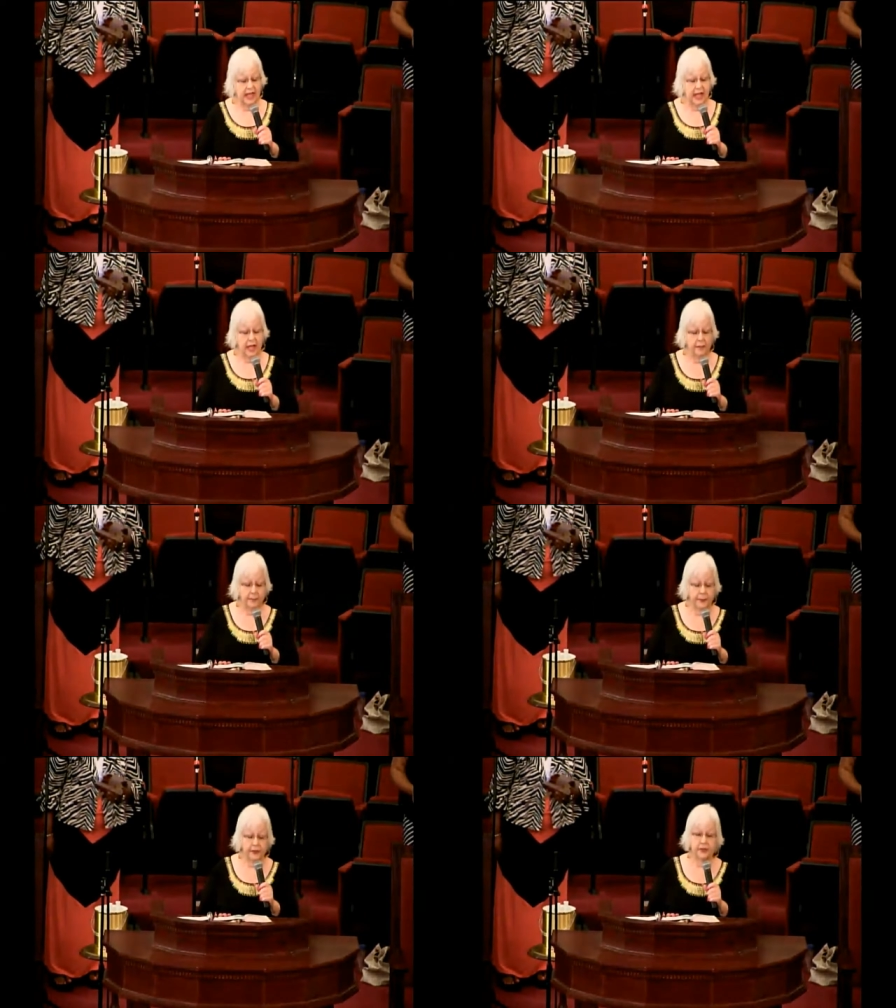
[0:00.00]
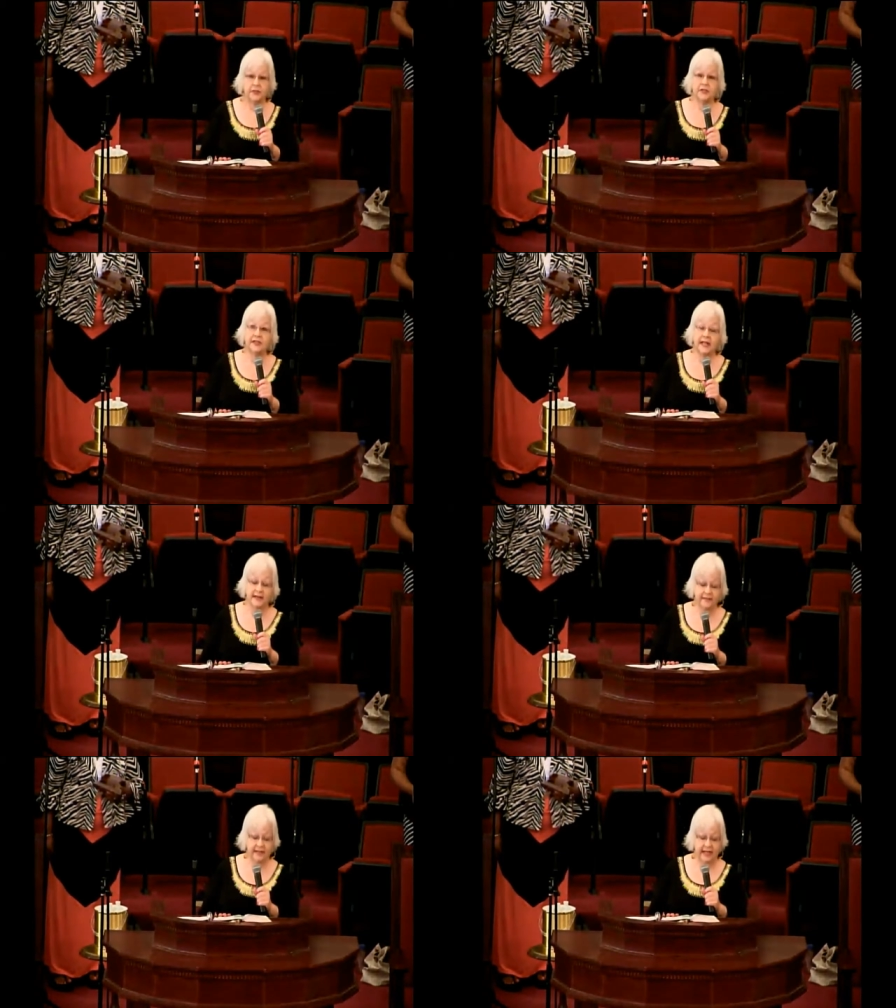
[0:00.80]
and birds
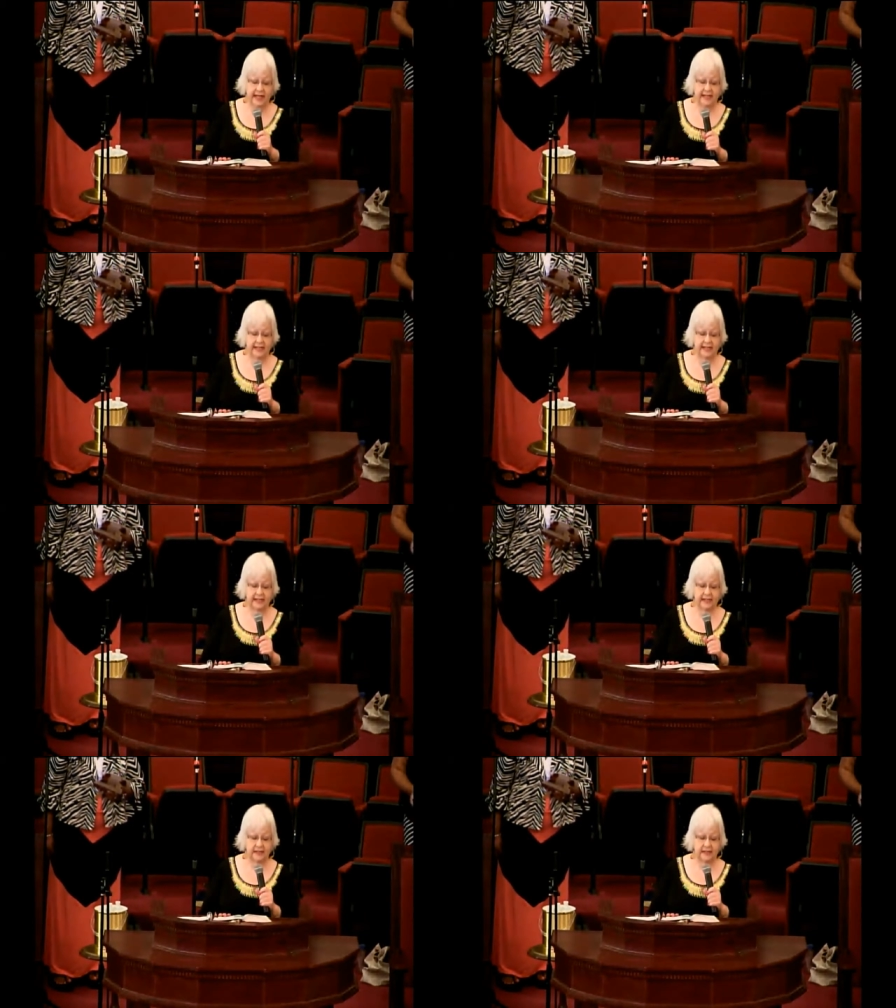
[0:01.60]
have nests